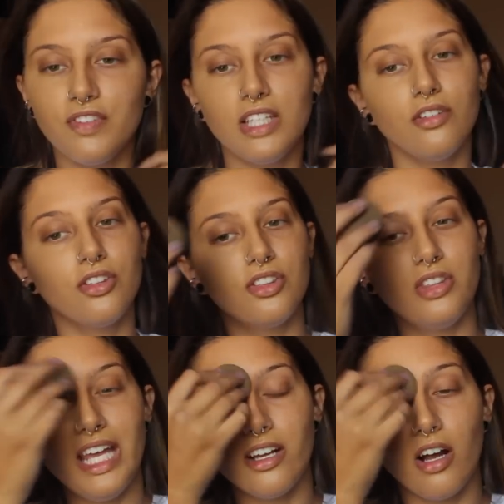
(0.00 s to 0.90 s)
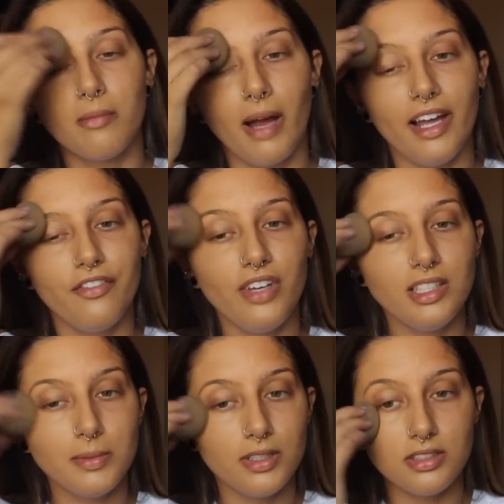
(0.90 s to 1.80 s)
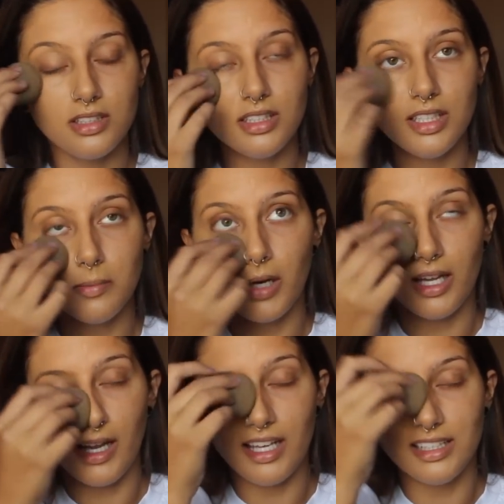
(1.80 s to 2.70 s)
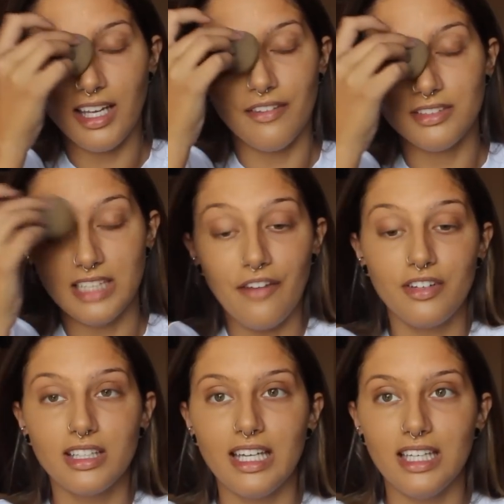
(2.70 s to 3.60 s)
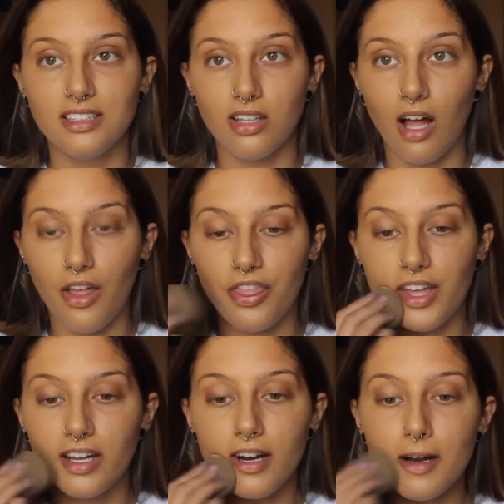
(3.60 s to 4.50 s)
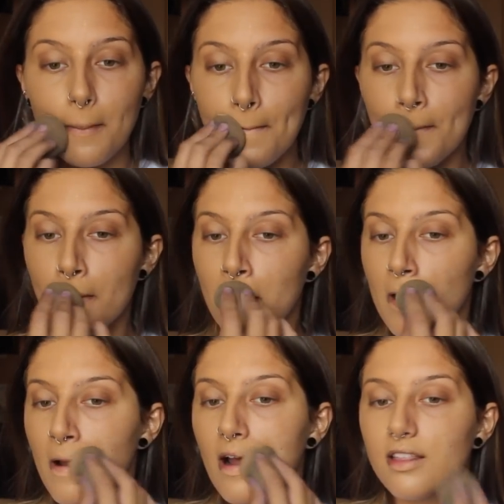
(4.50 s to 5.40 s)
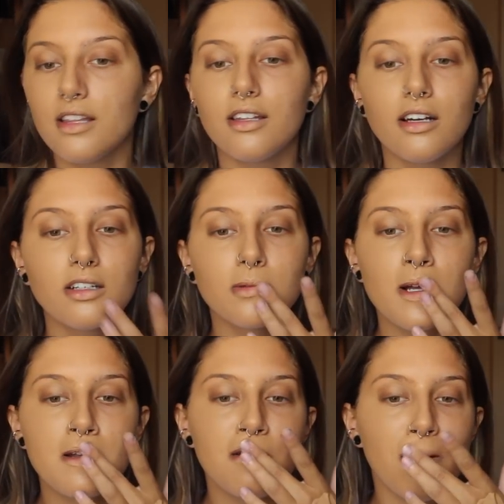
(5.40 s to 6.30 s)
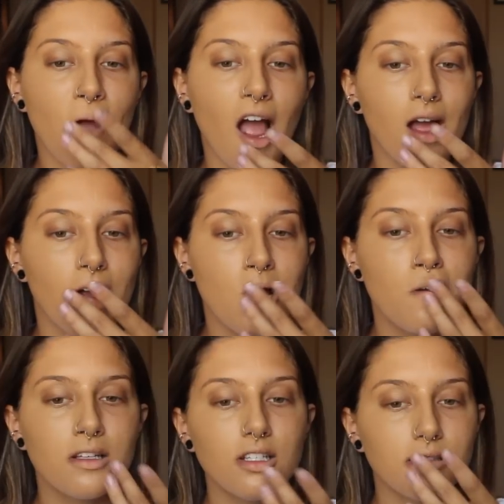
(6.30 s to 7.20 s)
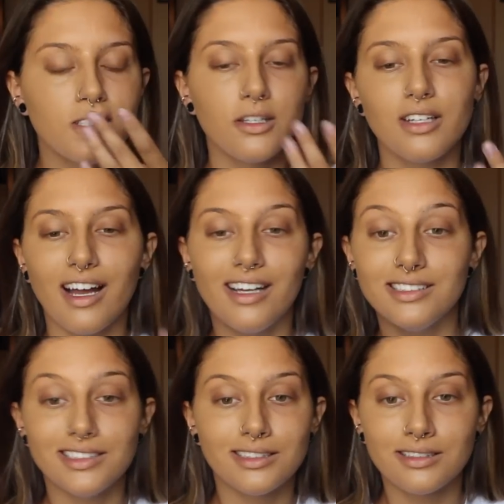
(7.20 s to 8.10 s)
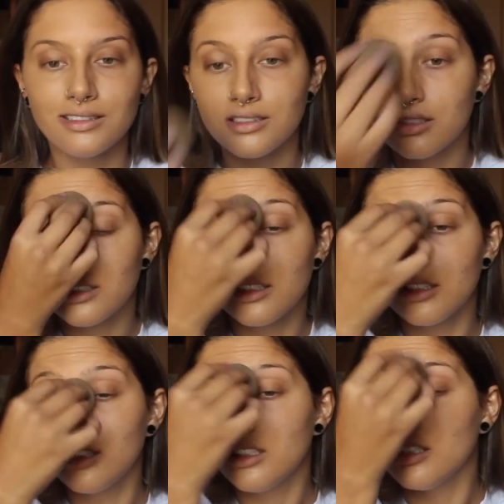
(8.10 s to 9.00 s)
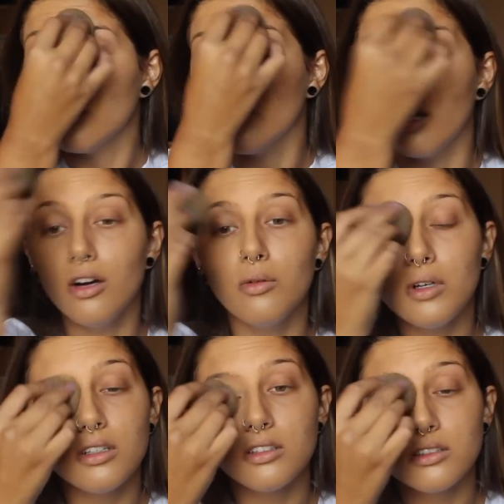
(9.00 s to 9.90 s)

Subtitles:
feel thick on my face personally, but it definitely is a lot thicker than the NARS one. Just so you guys know